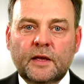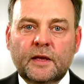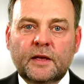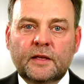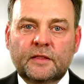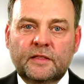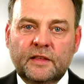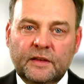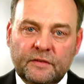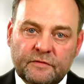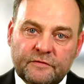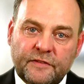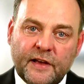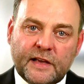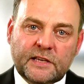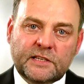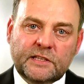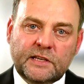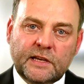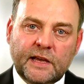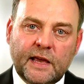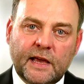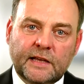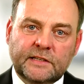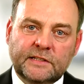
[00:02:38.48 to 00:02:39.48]
The
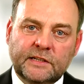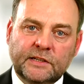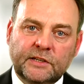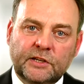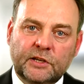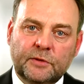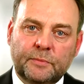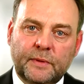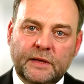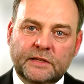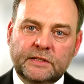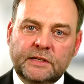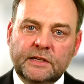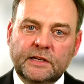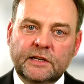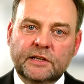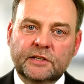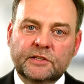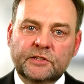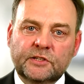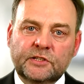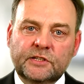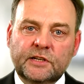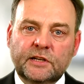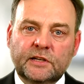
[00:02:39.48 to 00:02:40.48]
investigating committee
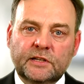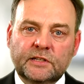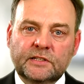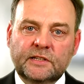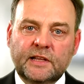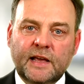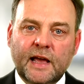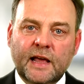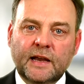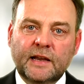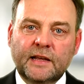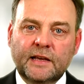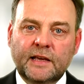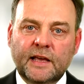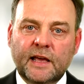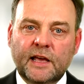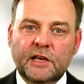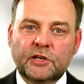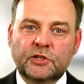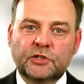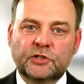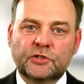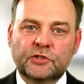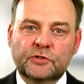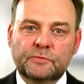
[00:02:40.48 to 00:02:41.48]
considers the
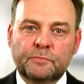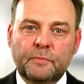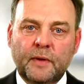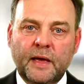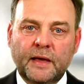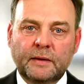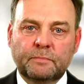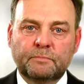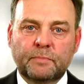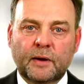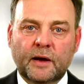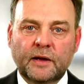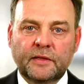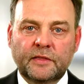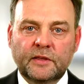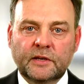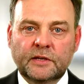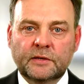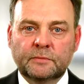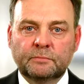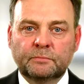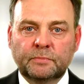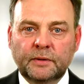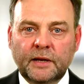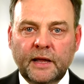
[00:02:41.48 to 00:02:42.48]
allegations made by the
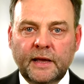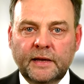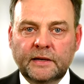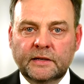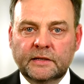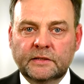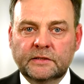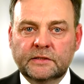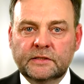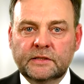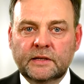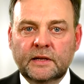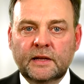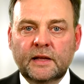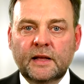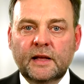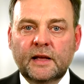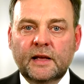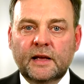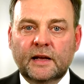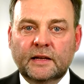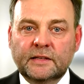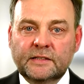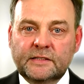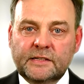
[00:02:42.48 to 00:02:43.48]
complainant
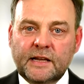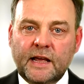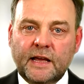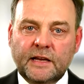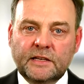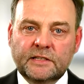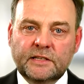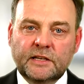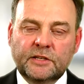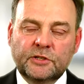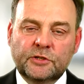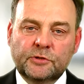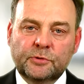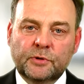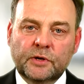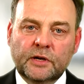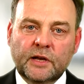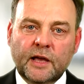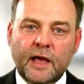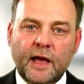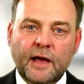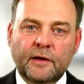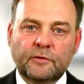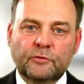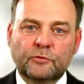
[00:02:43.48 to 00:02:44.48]
and takes into
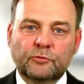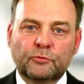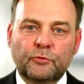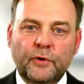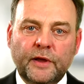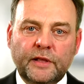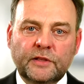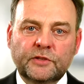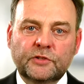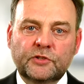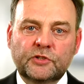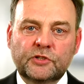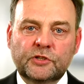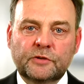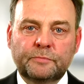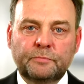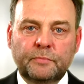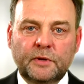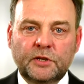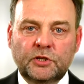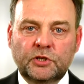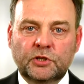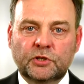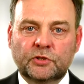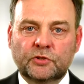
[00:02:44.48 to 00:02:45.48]
account written
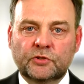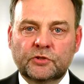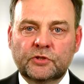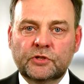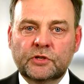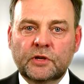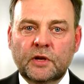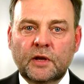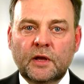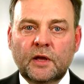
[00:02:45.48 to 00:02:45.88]
submissions